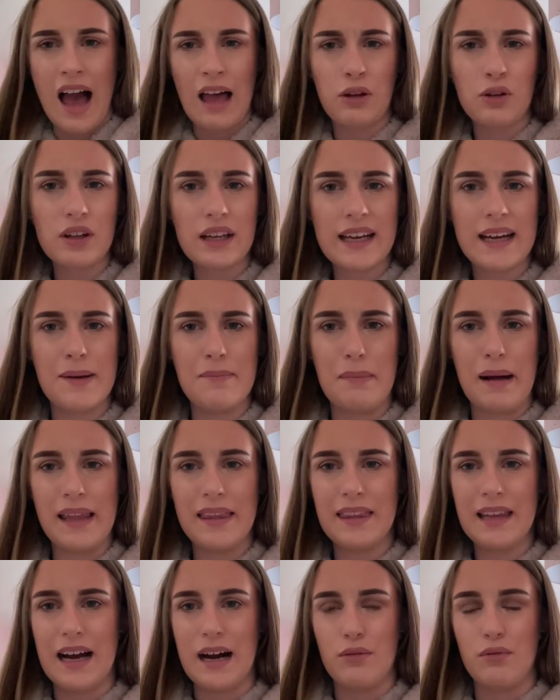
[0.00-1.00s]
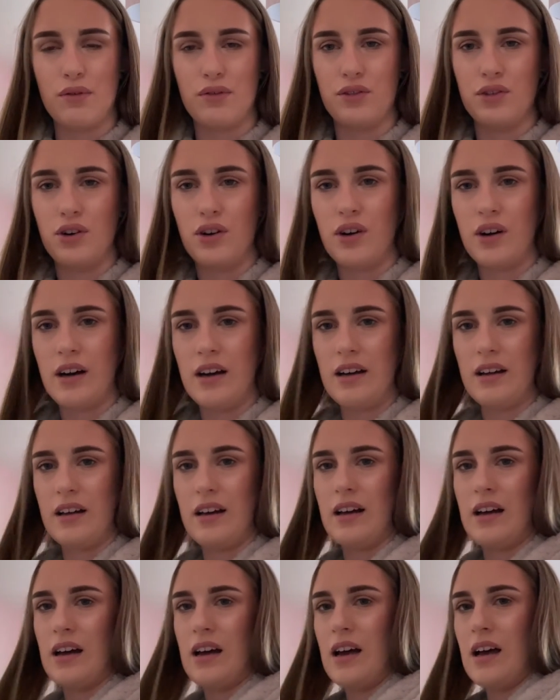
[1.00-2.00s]
look like a man now with no
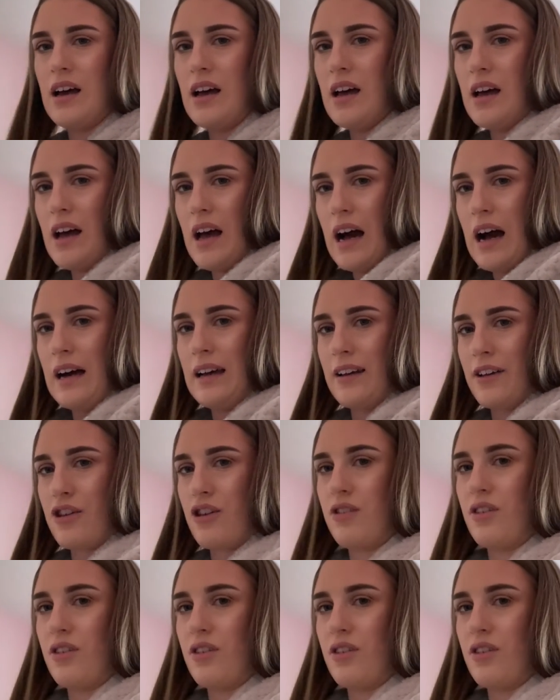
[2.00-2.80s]
eyelashes